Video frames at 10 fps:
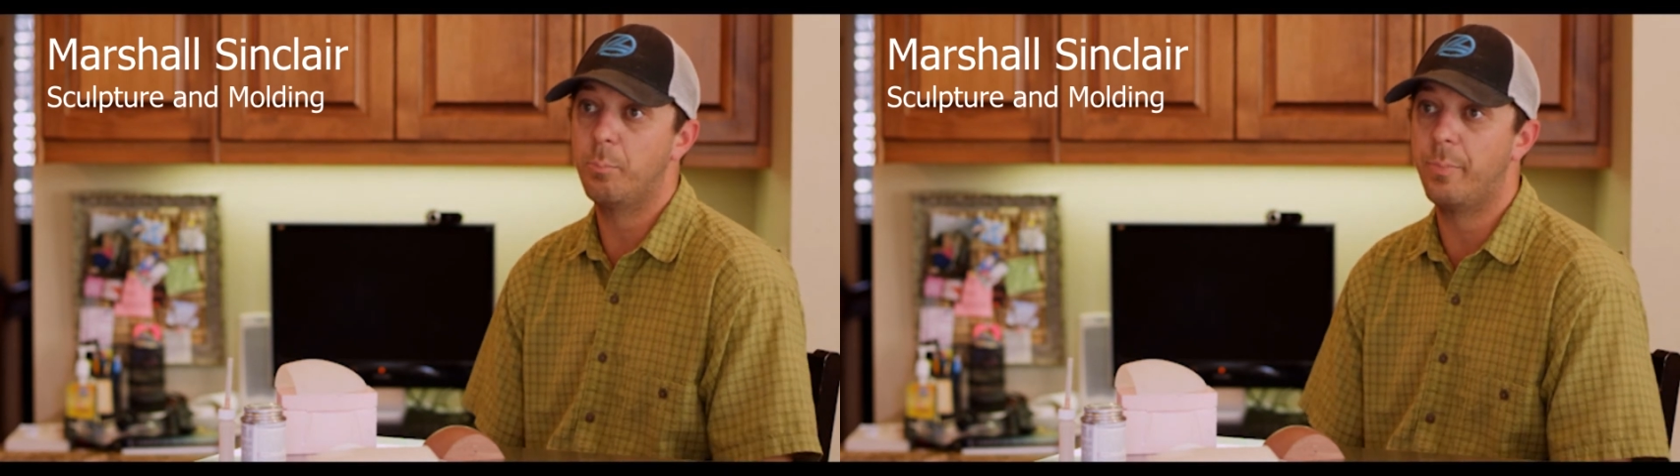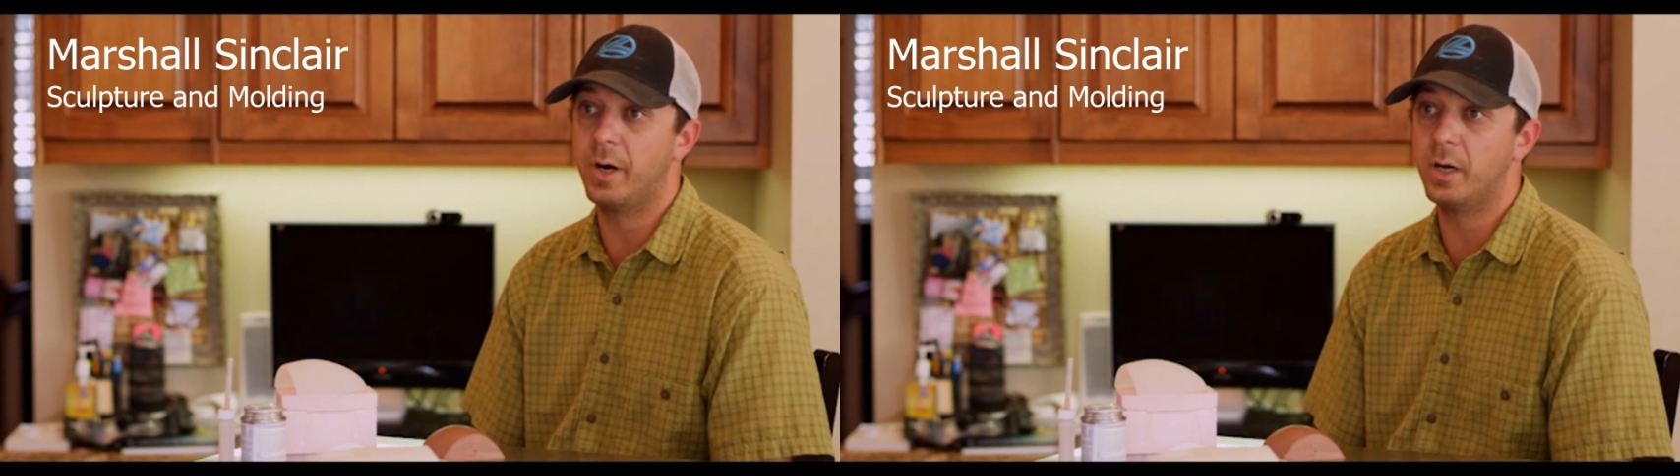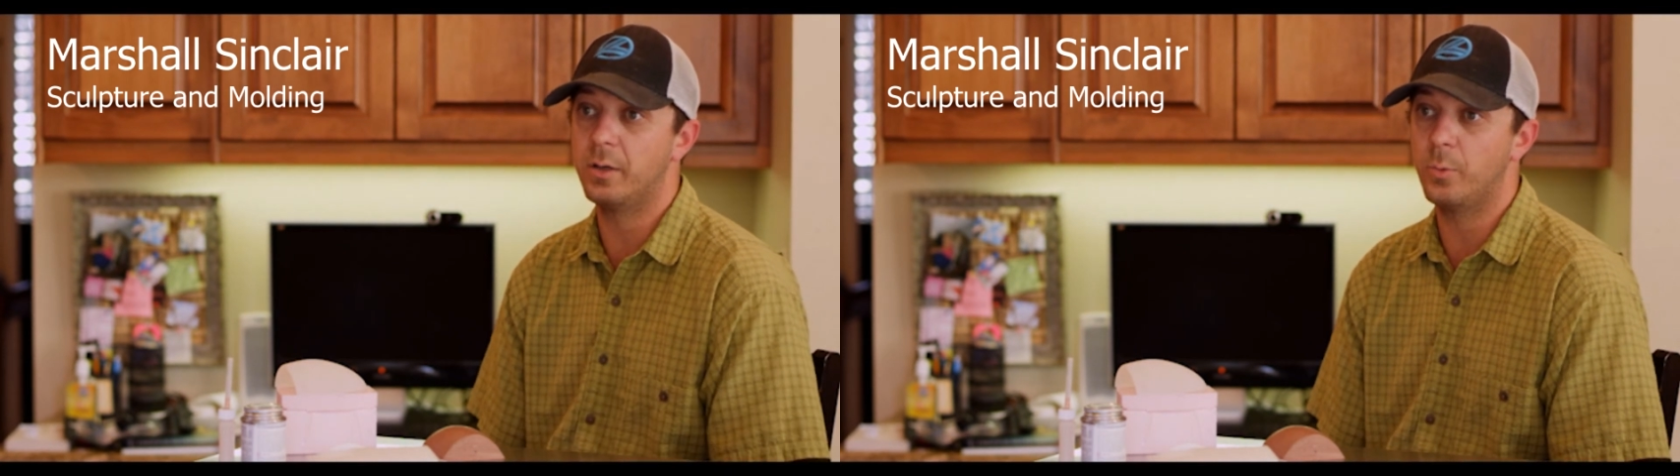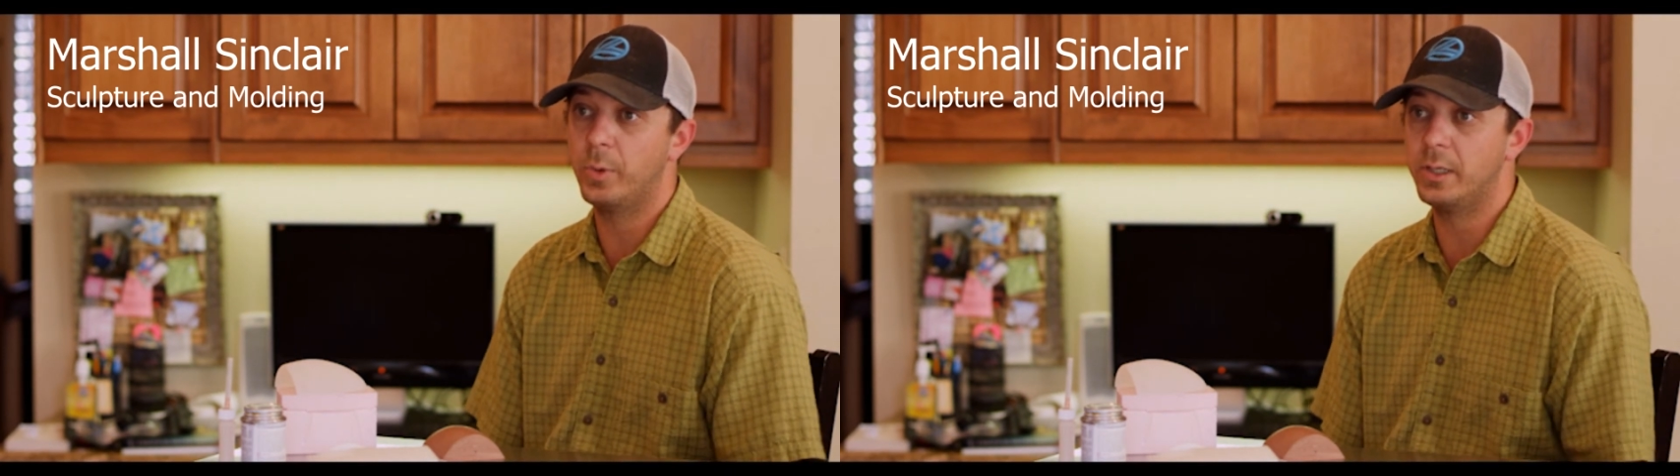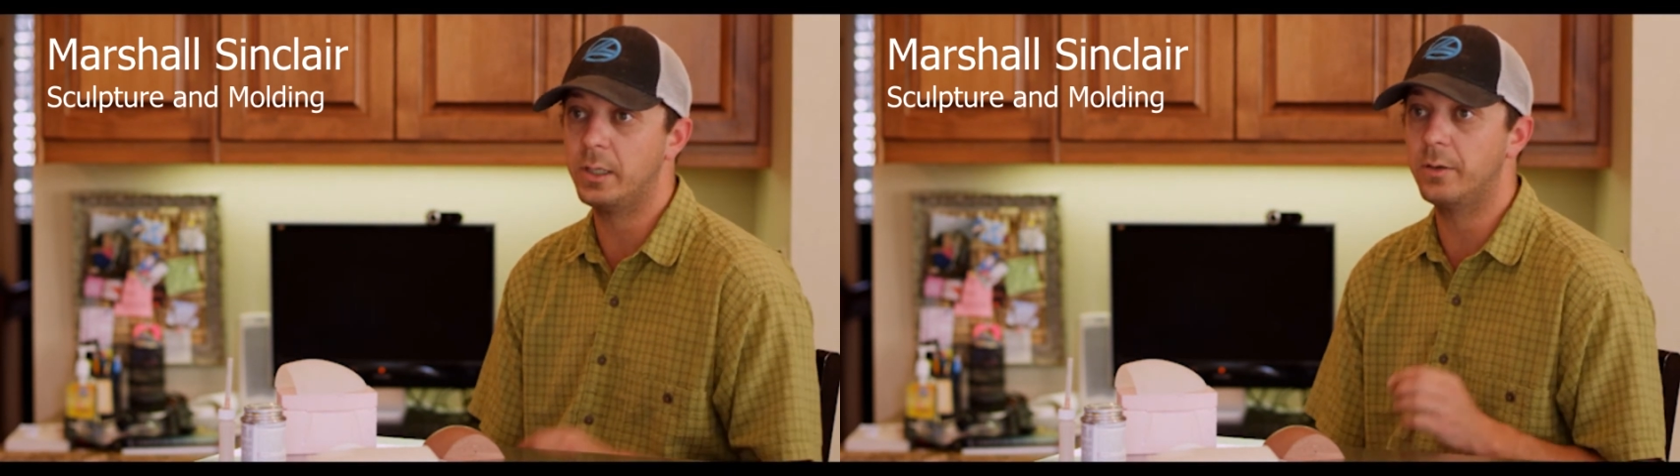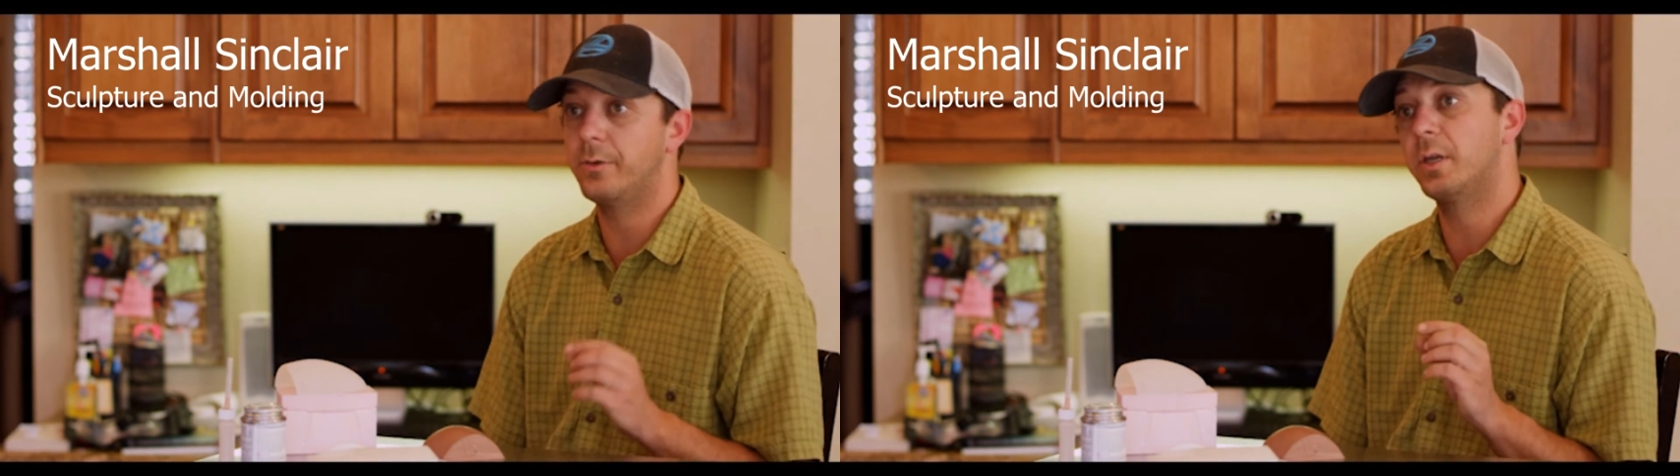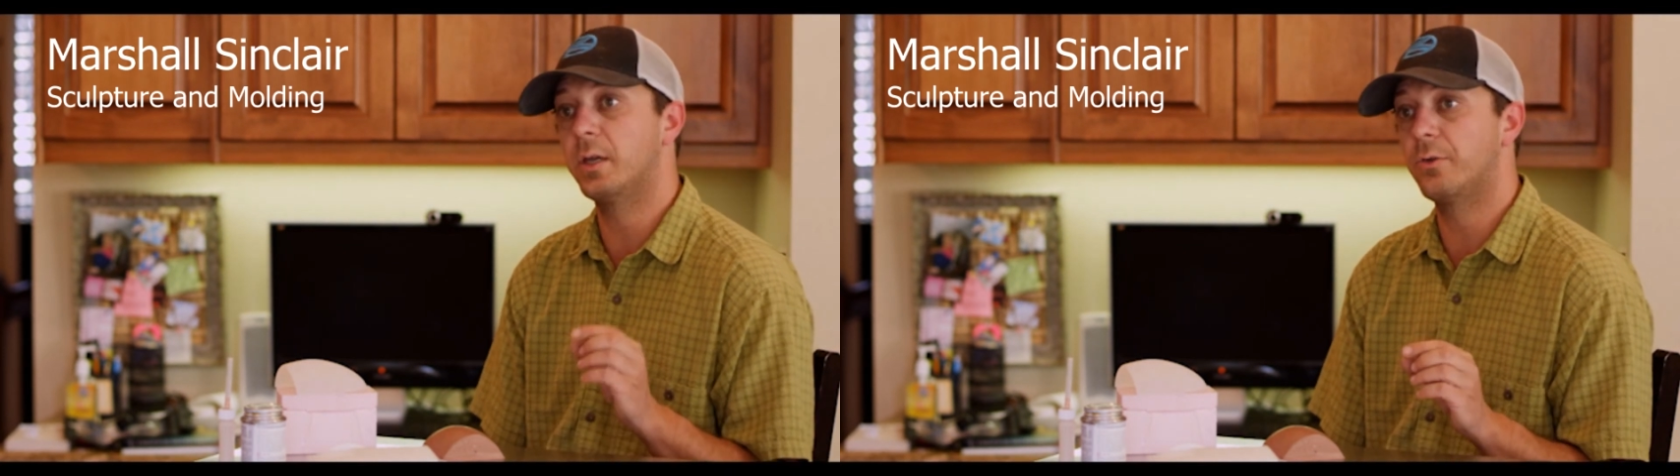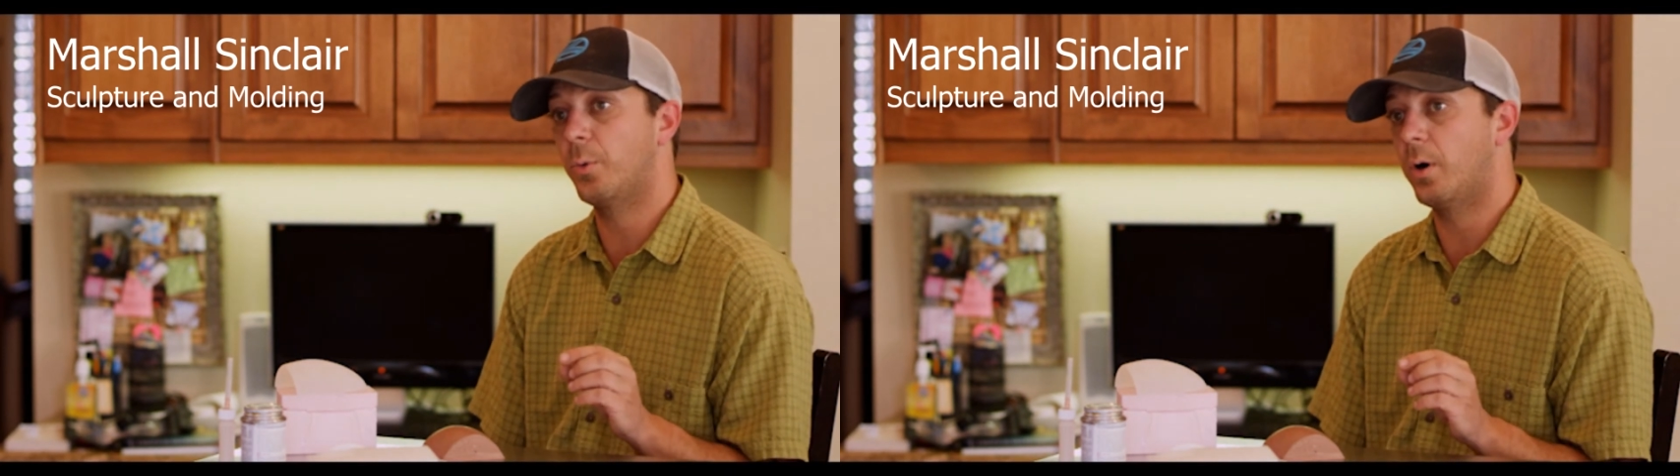but we needed to get to a